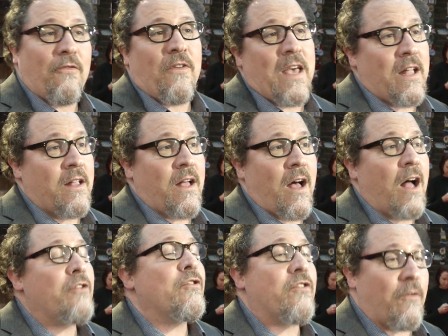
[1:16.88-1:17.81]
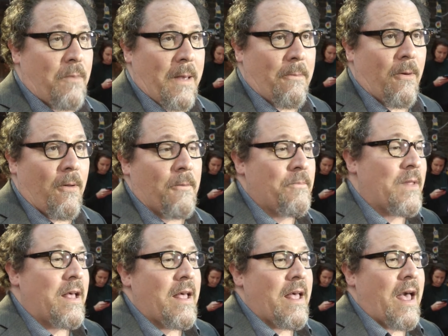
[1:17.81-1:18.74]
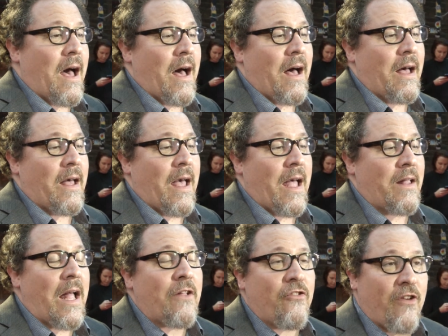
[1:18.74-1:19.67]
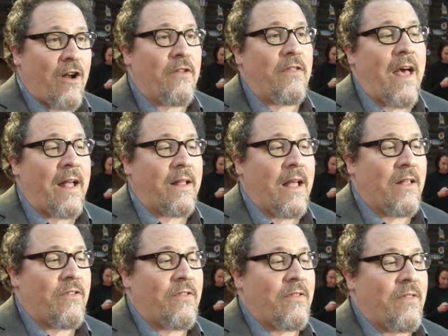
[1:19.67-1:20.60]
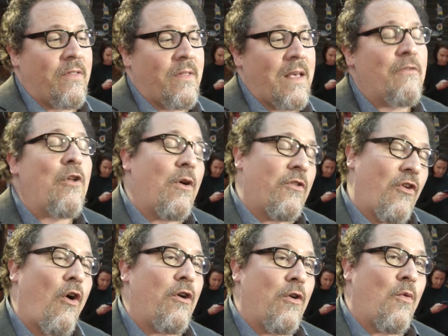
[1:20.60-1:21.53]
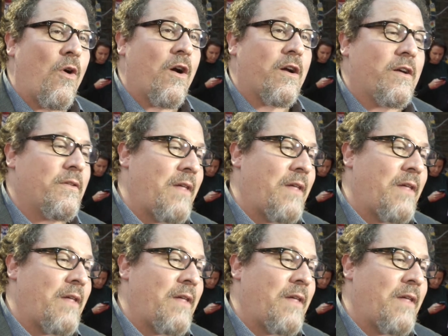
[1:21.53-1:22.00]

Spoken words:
feed hundreds of people and share that, it's even though it's harder work,